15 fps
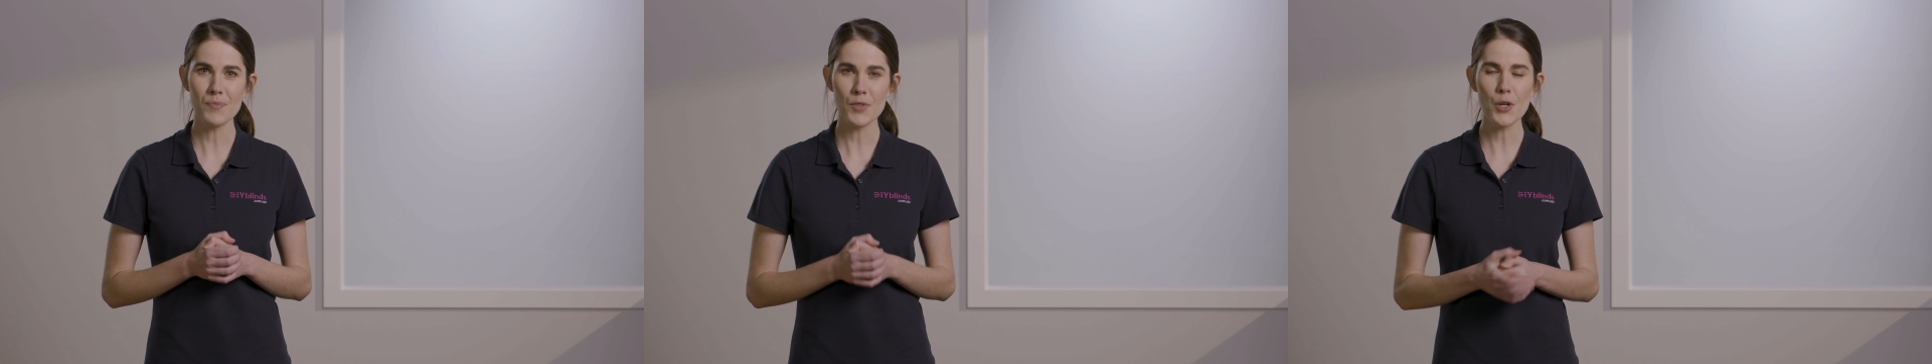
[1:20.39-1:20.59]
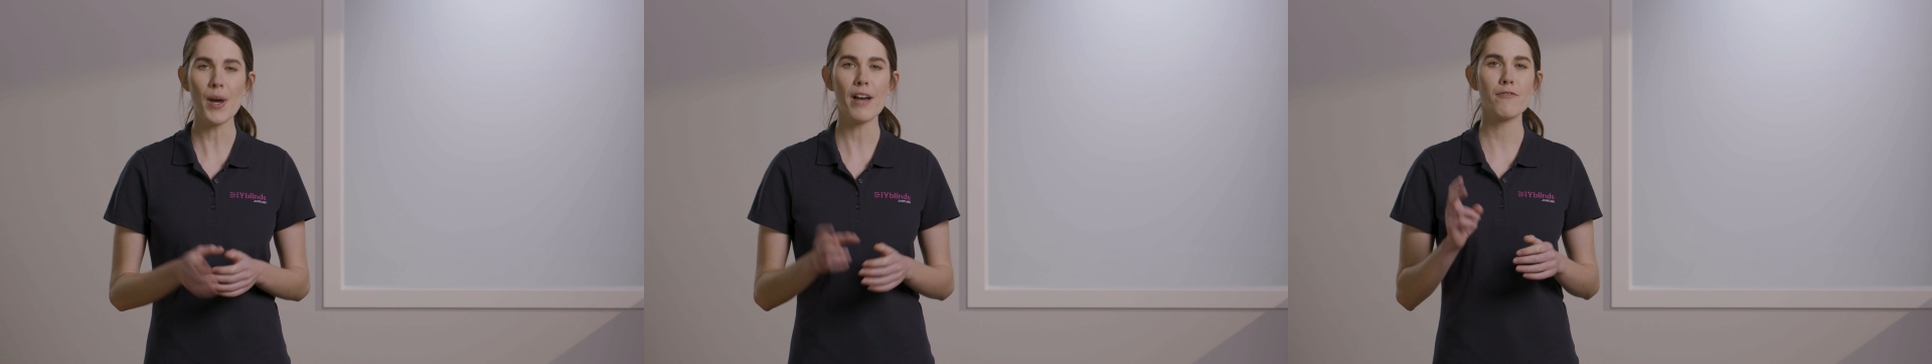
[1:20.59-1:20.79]

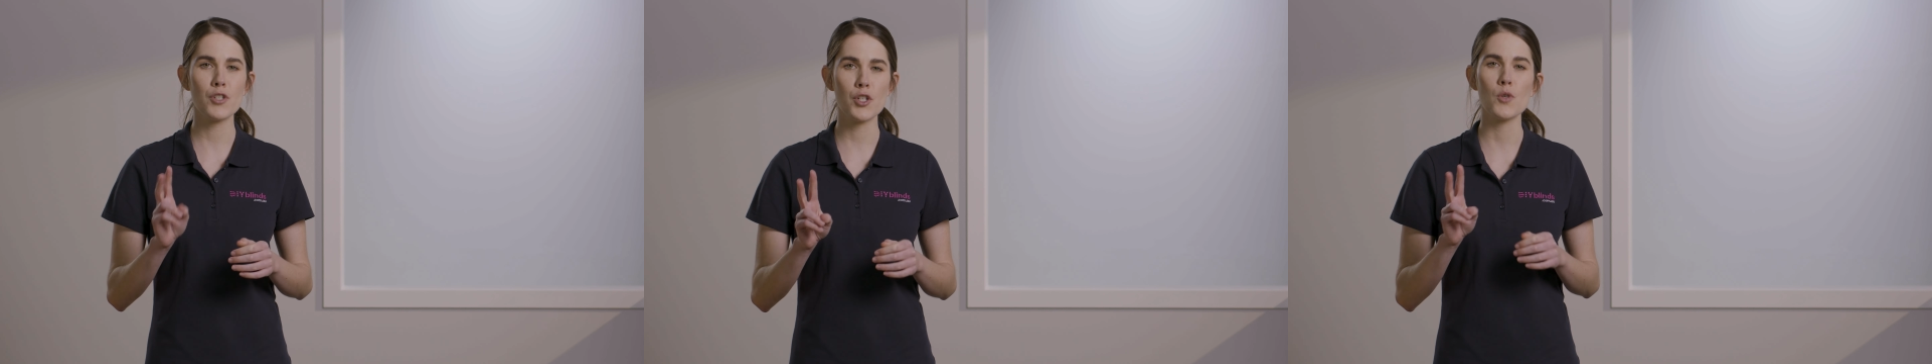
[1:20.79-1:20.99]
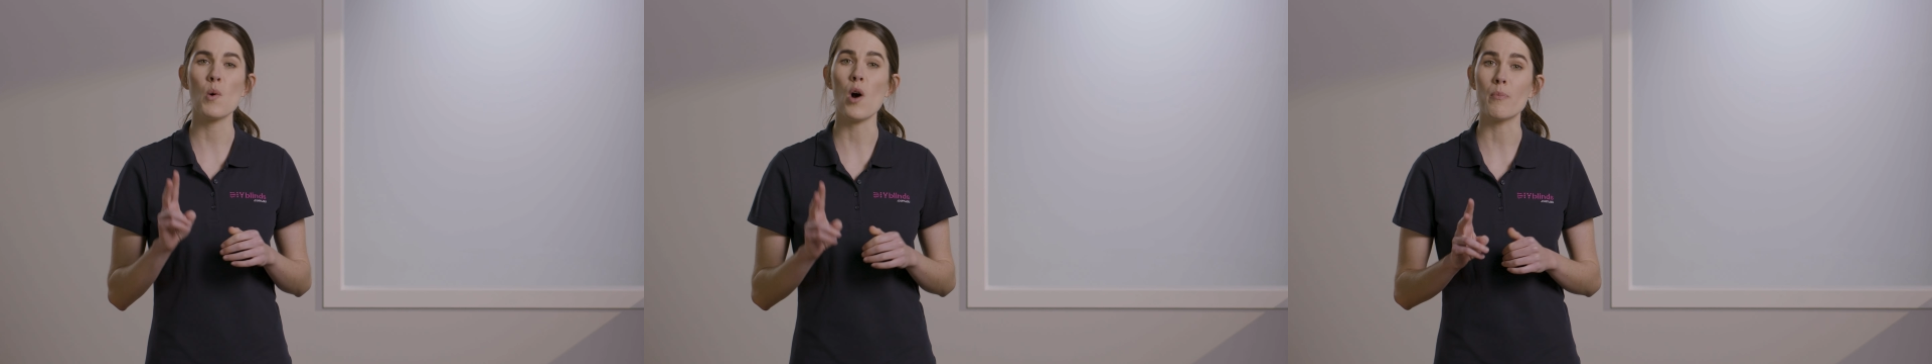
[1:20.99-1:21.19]
you have
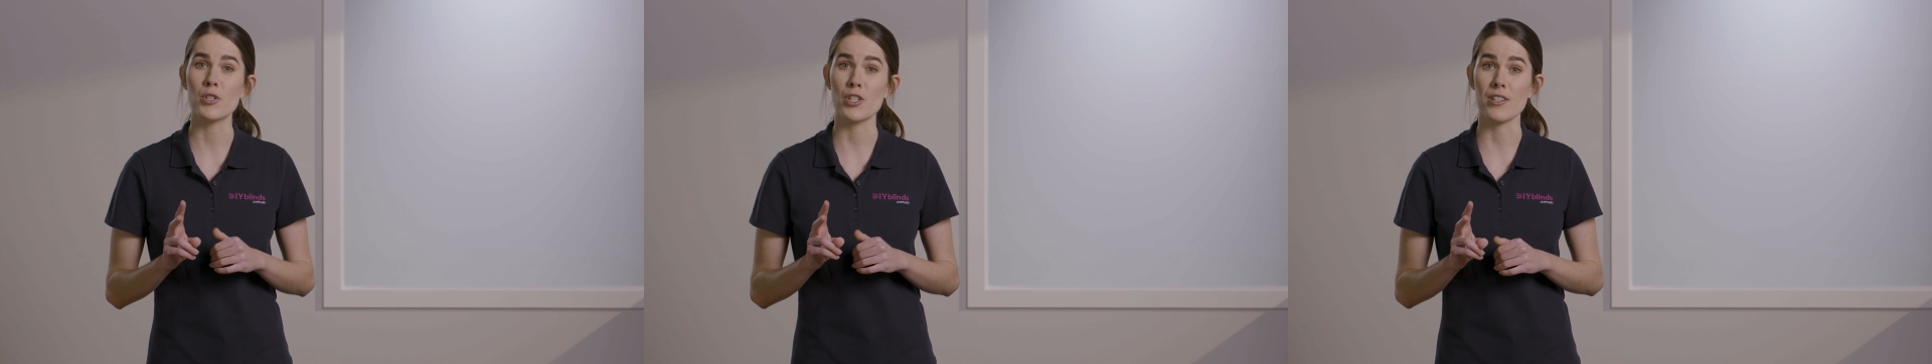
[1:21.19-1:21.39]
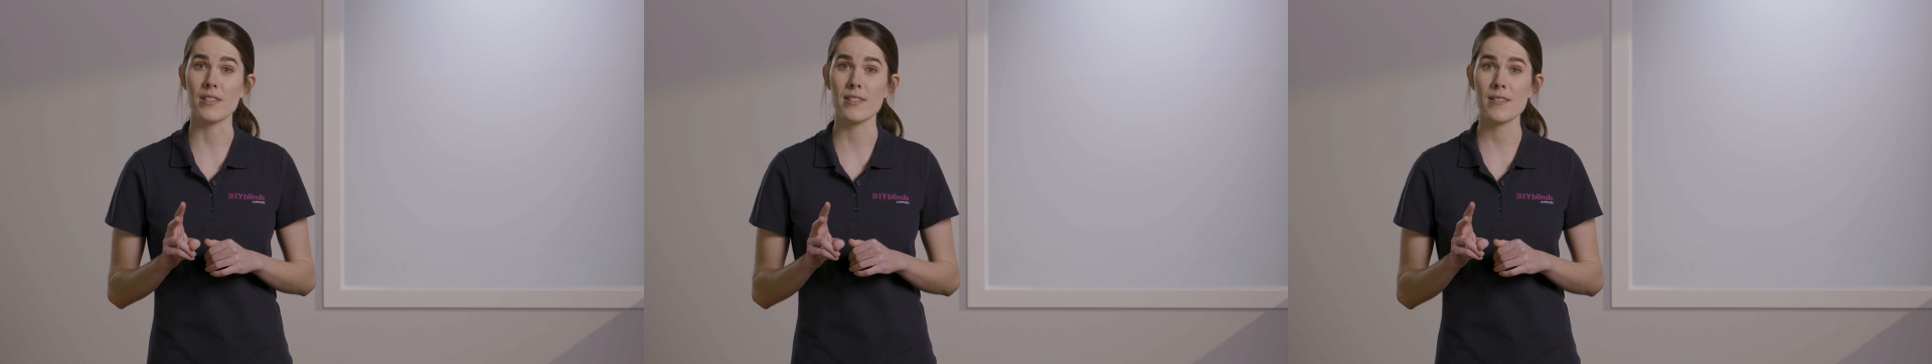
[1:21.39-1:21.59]
two
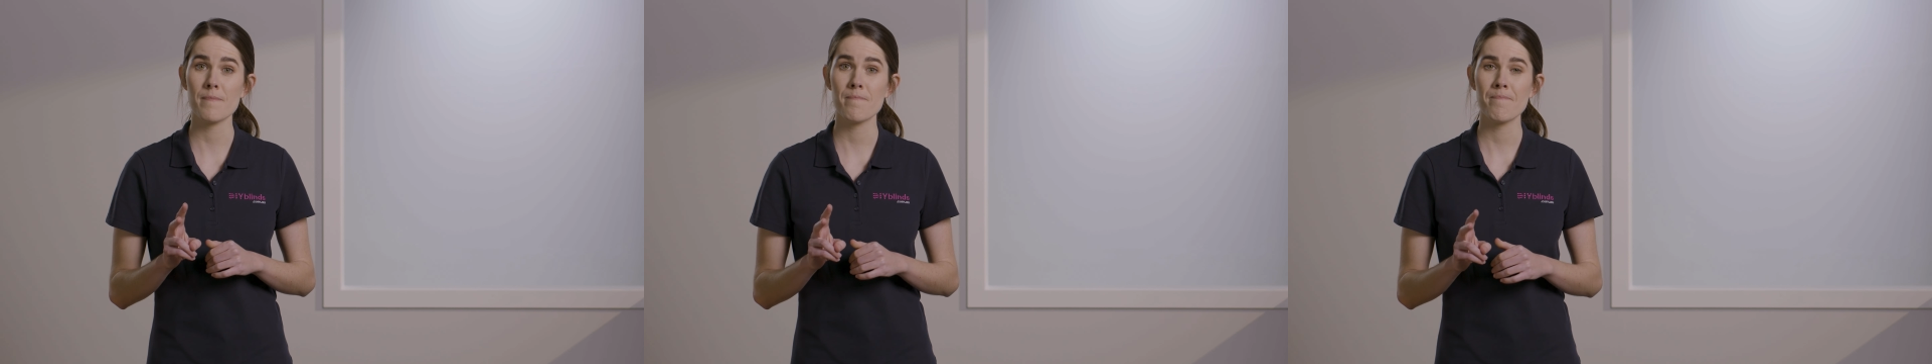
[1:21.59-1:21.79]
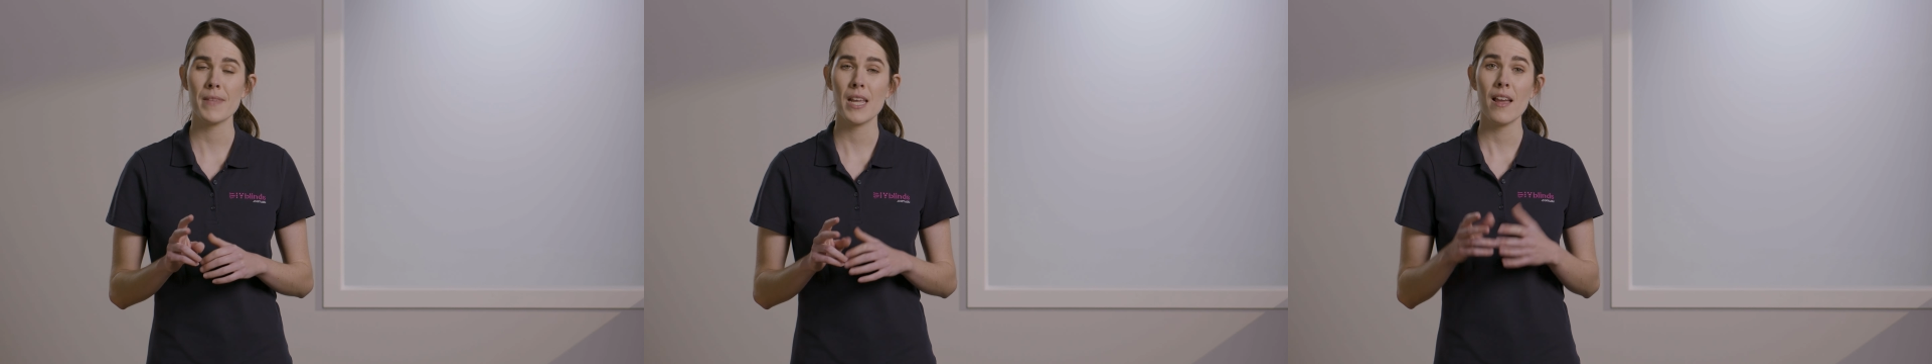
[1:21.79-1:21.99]
options.
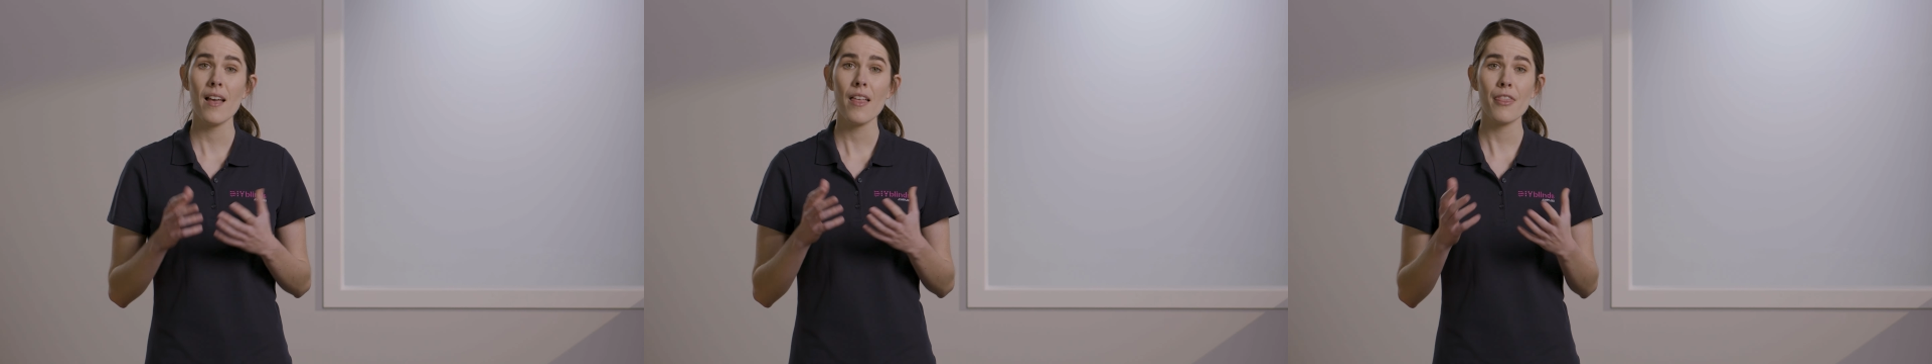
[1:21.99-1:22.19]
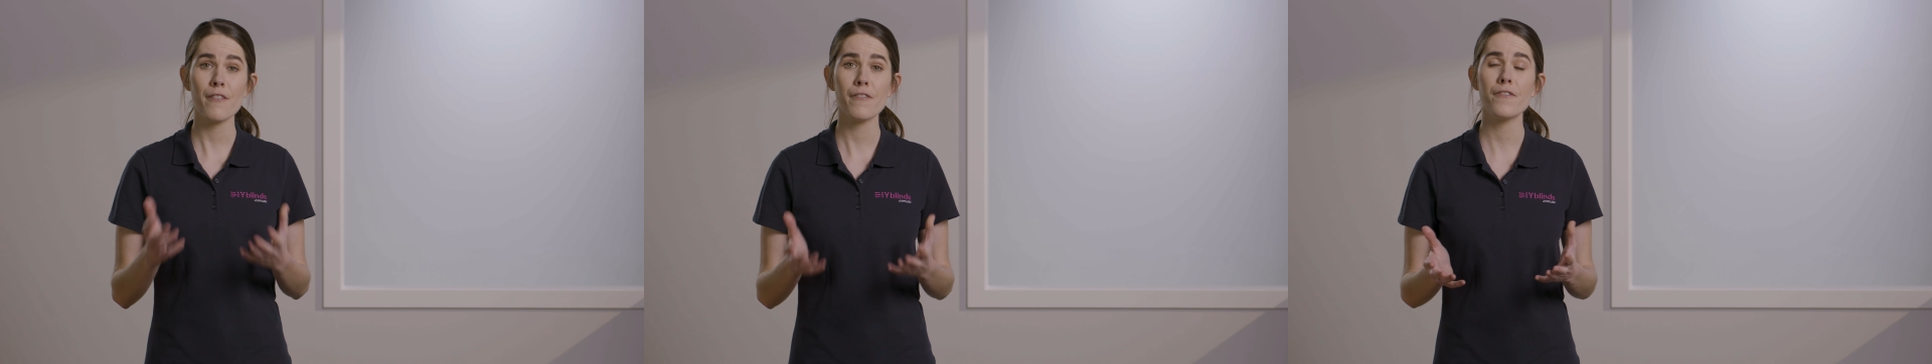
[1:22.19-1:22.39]

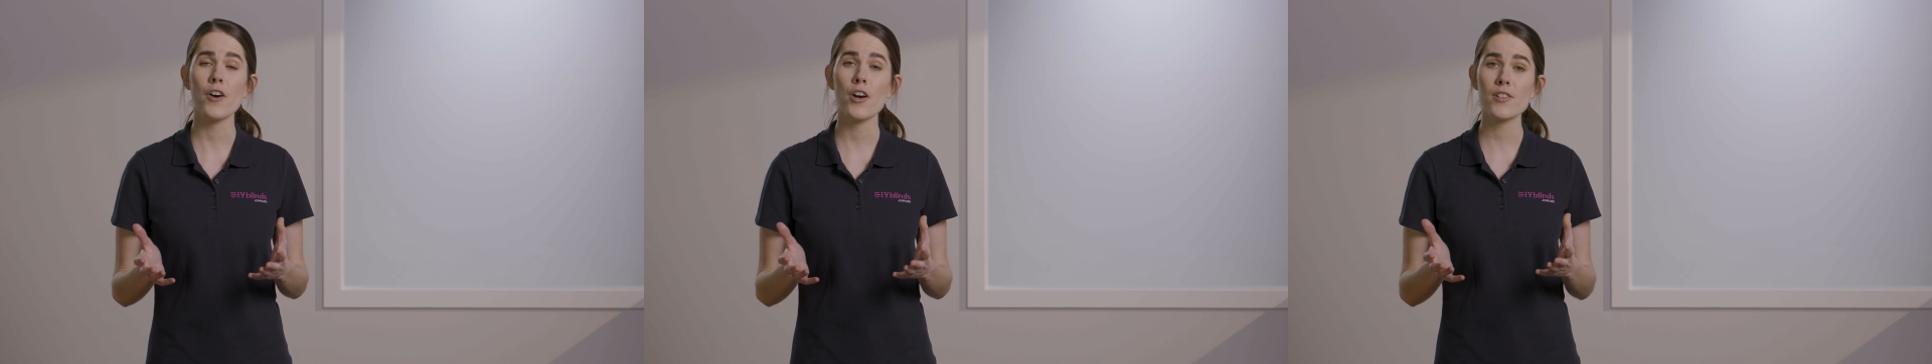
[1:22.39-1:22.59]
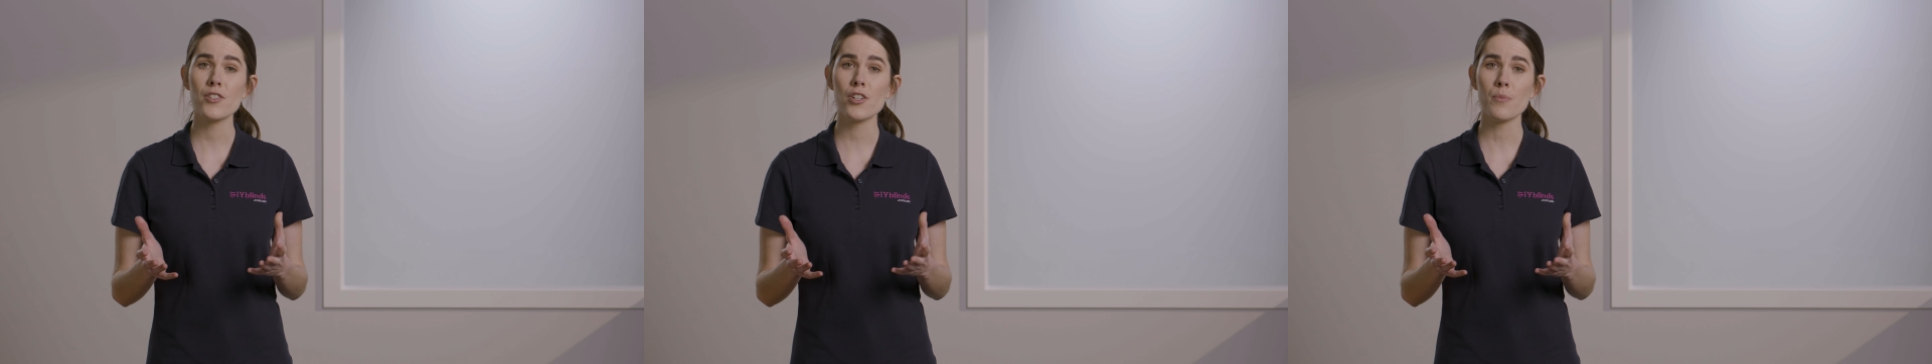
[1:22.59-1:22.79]
The first